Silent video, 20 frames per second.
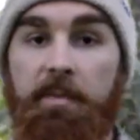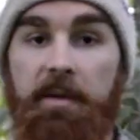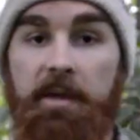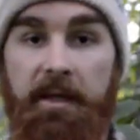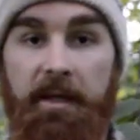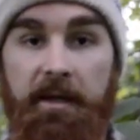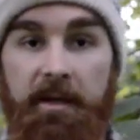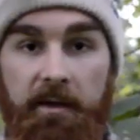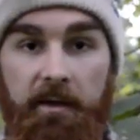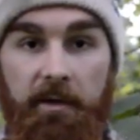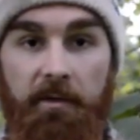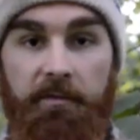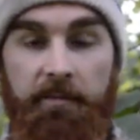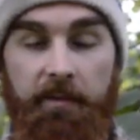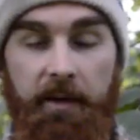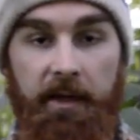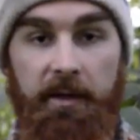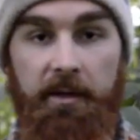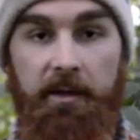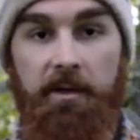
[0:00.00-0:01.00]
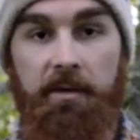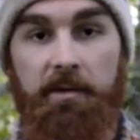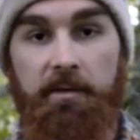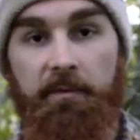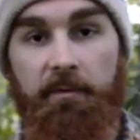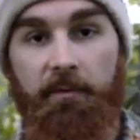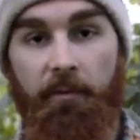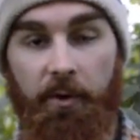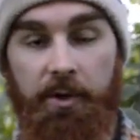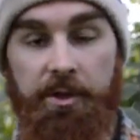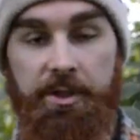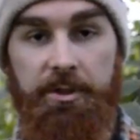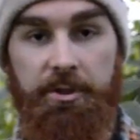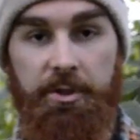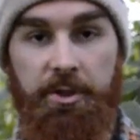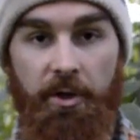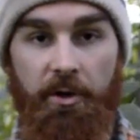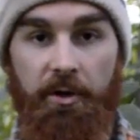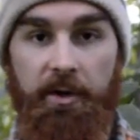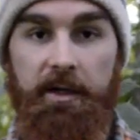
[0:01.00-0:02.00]
beginning of my
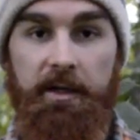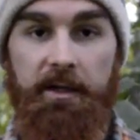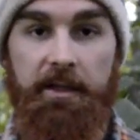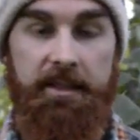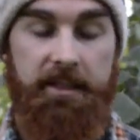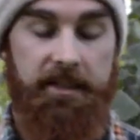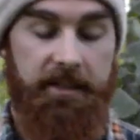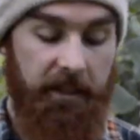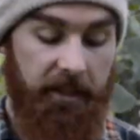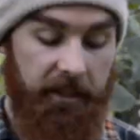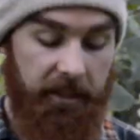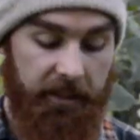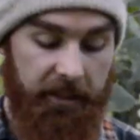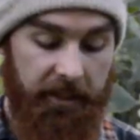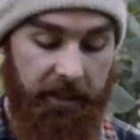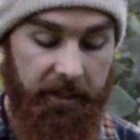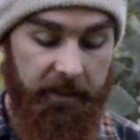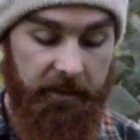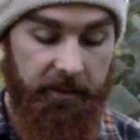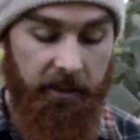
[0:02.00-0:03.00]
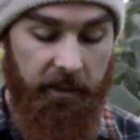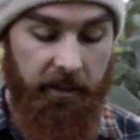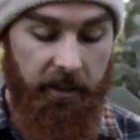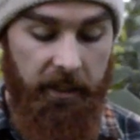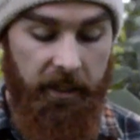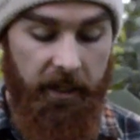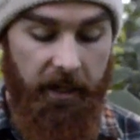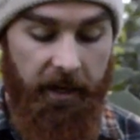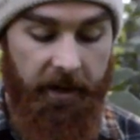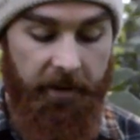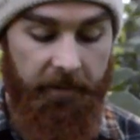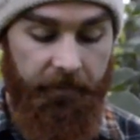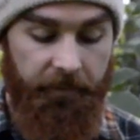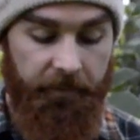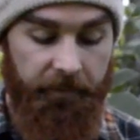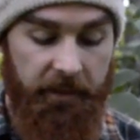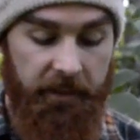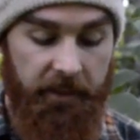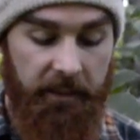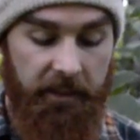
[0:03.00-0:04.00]
forging journey, let's say it like that,
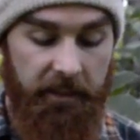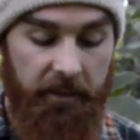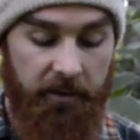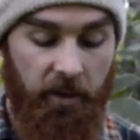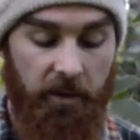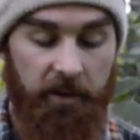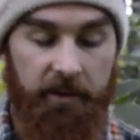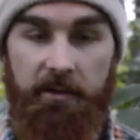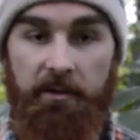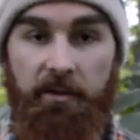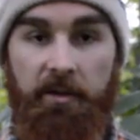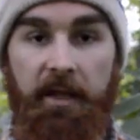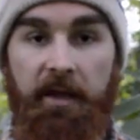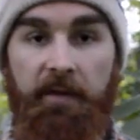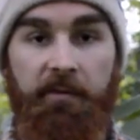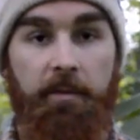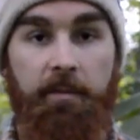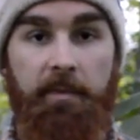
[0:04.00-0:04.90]
not every